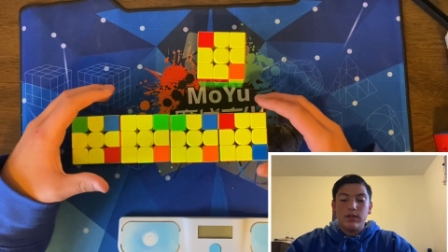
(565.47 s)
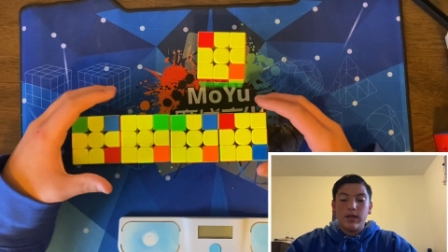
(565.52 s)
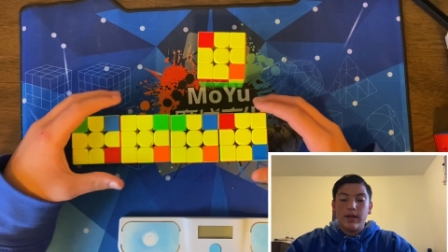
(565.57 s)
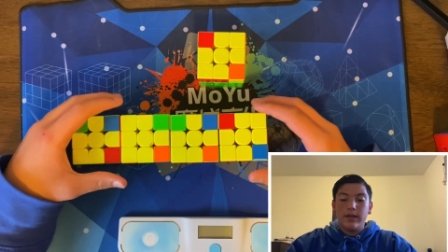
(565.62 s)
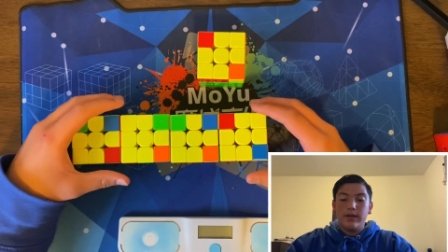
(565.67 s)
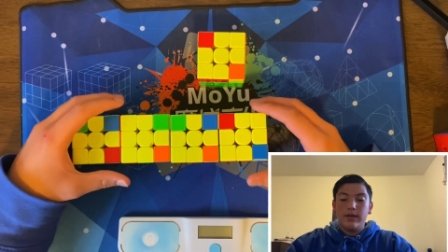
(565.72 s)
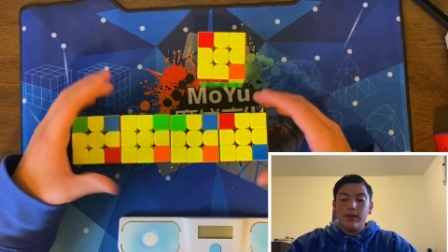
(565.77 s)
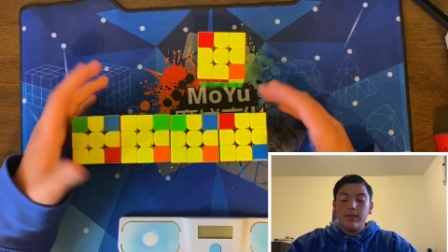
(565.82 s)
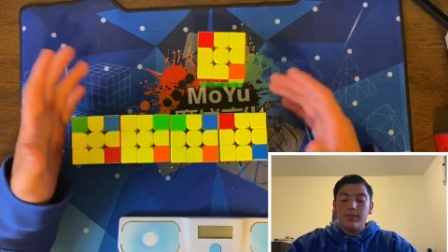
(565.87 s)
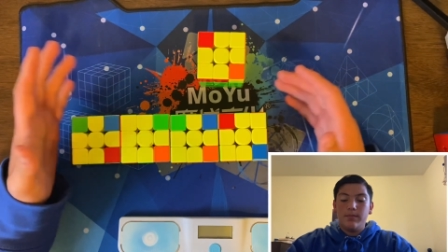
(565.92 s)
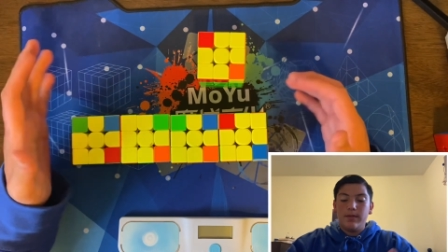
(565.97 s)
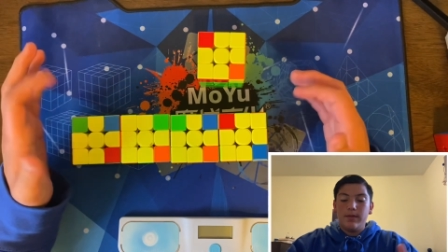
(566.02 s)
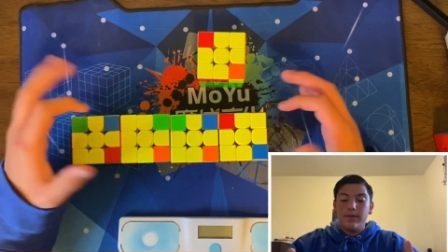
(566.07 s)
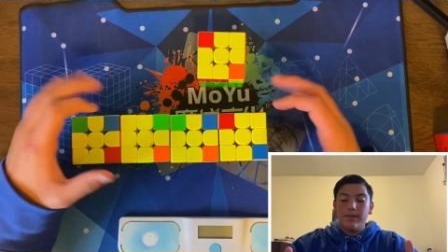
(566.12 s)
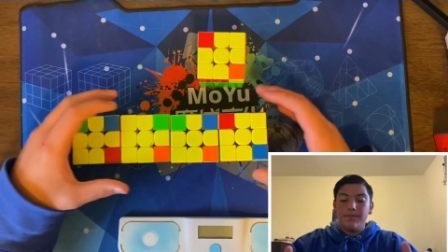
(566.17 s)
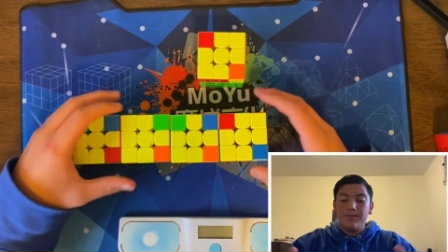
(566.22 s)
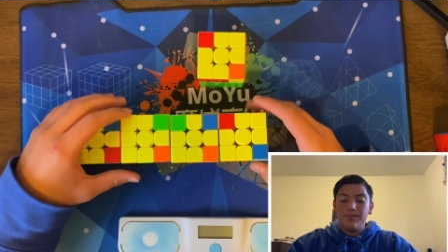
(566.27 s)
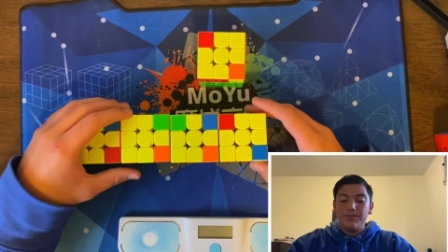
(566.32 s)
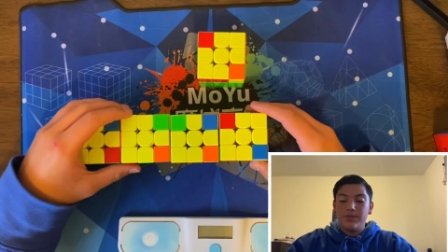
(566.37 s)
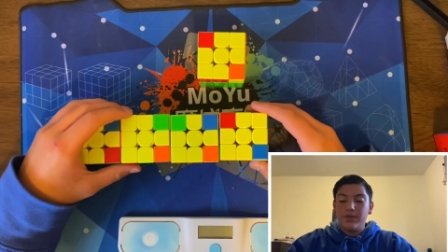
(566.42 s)
up
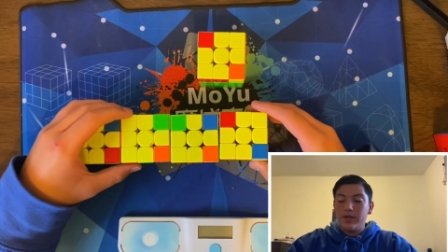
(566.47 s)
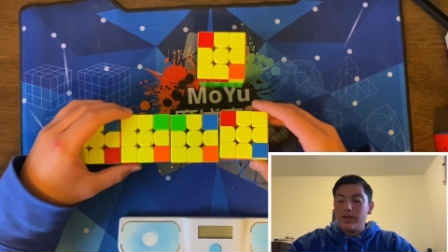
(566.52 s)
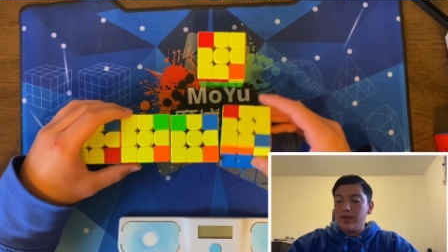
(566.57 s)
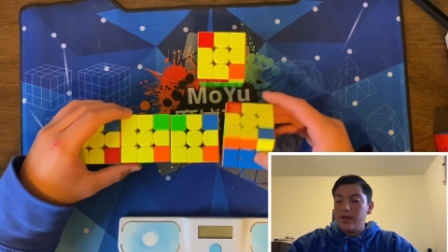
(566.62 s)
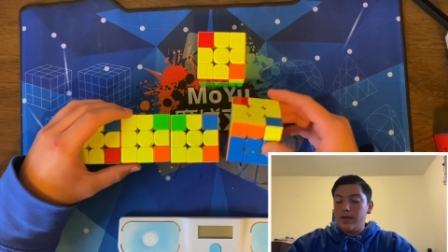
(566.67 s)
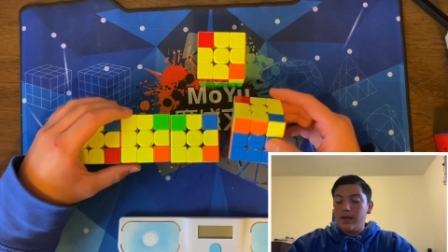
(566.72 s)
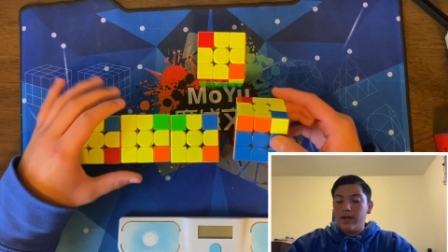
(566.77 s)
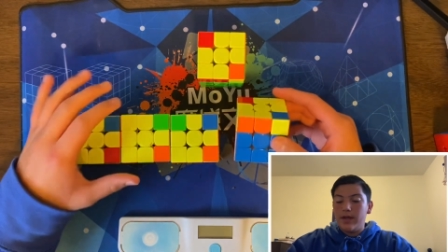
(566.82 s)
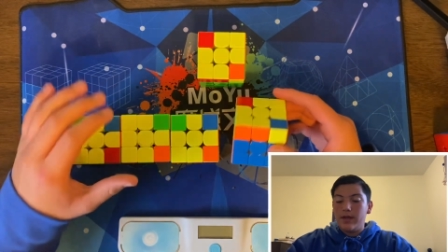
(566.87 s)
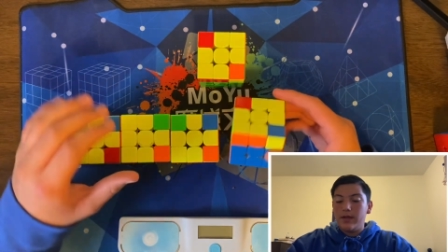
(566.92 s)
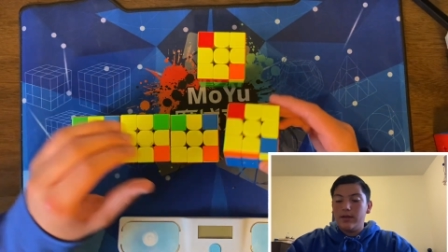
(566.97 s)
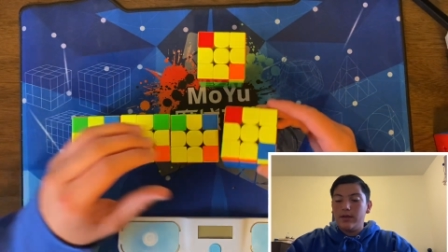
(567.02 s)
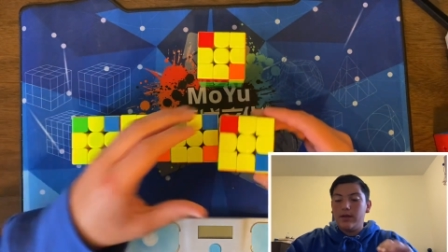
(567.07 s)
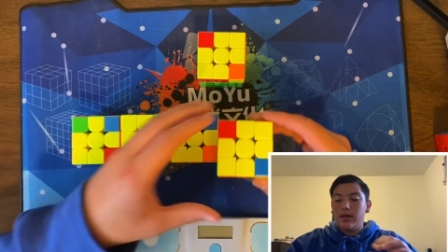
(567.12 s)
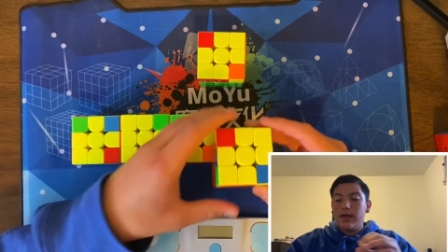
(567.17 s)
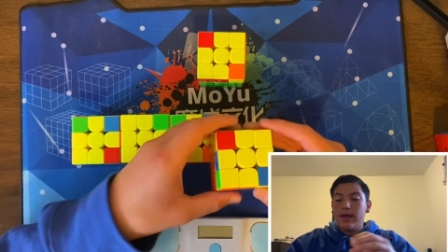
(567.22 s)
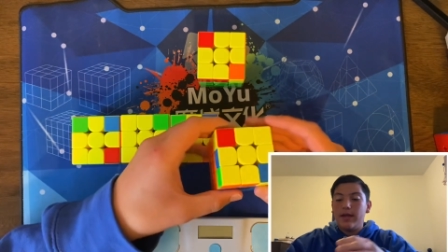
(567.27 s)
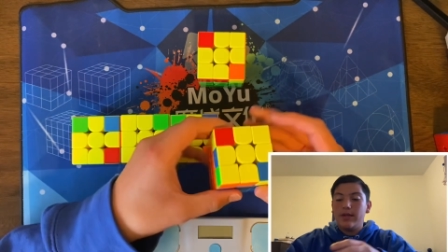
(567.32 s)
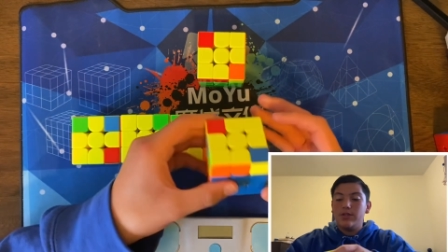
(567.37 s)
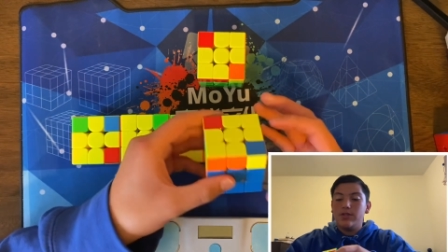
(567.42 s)
the
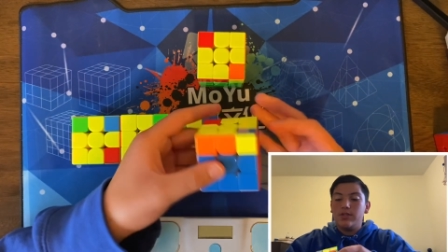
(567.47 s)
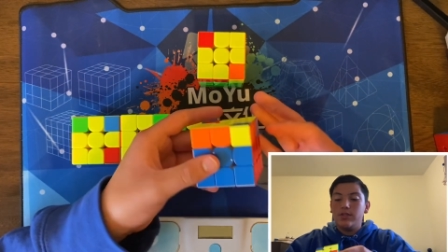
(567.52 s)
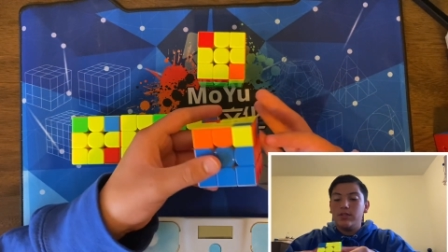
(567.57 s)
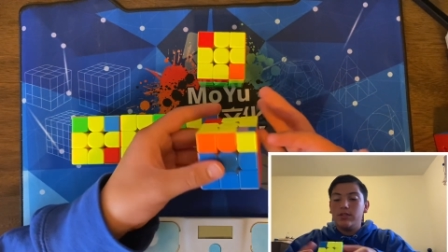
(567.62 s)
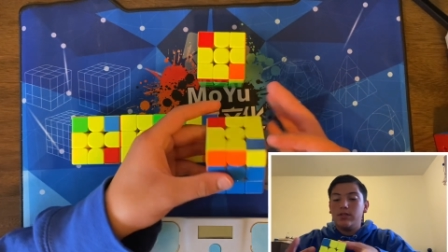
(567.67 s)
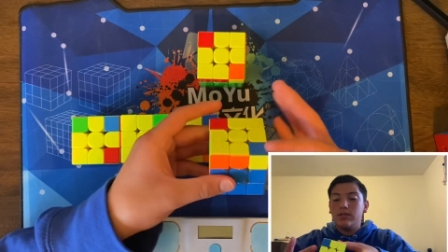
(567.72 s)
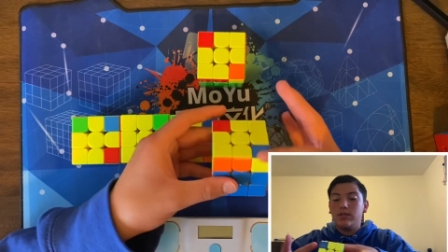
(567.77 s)
edges